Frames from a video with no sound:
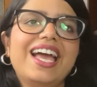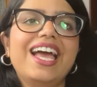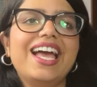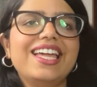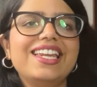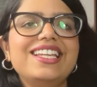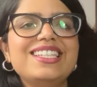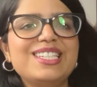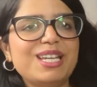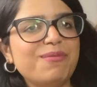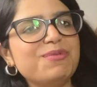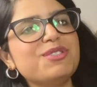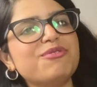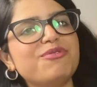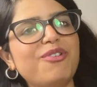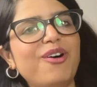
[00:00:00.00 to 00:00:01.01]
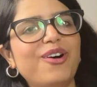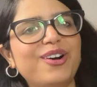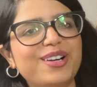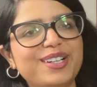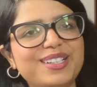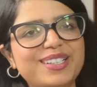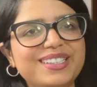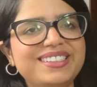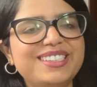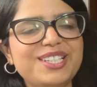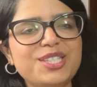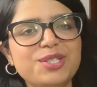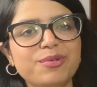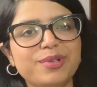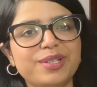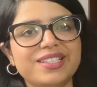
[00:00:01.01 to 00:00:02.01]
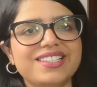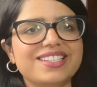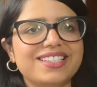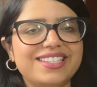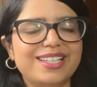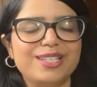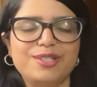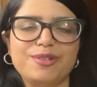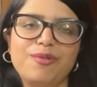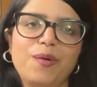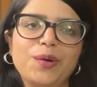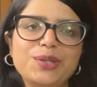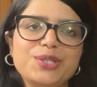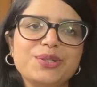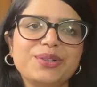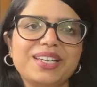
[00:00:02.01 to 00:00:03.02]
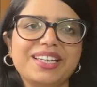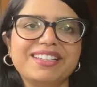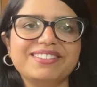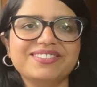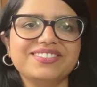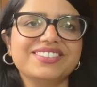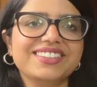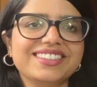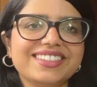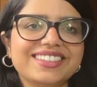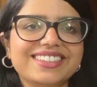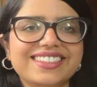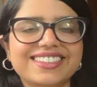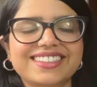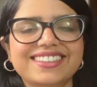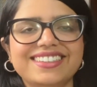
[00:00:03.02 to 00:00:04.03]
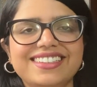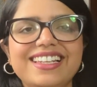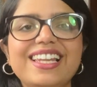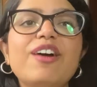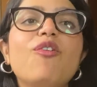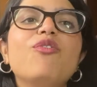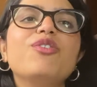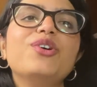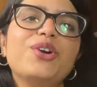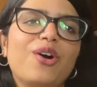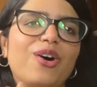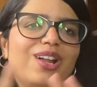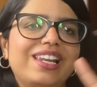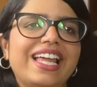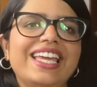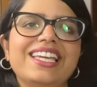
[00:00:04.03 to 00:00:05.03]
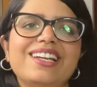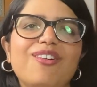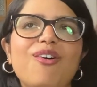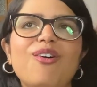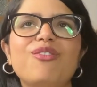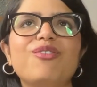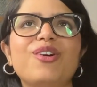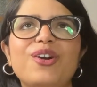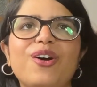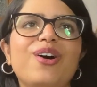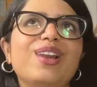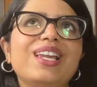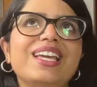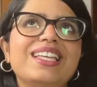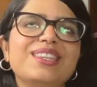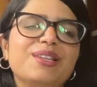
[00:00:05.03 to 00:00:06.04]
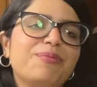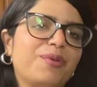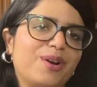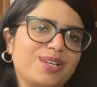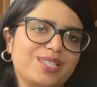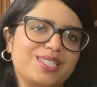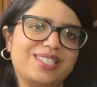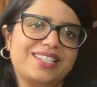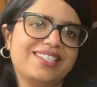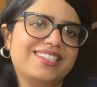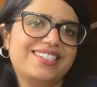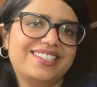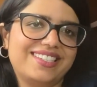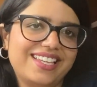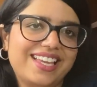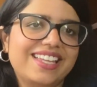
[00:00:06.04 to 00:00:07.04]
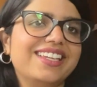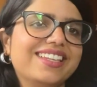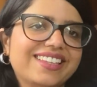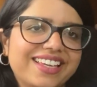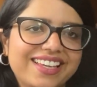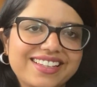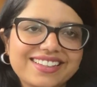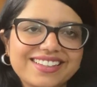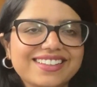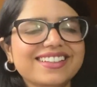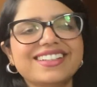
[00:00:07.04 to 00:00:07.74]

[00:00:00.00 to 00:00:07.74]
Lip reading: any tips for the students that you want to give overall, like overall in the process, anything?